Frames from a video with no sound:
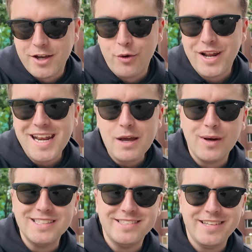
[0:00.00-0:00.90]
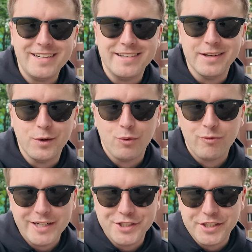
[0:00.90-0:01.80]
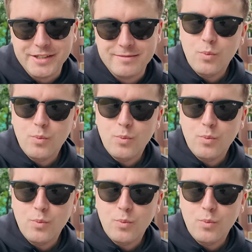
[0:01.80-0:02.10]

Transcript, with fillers: on any one sector or region.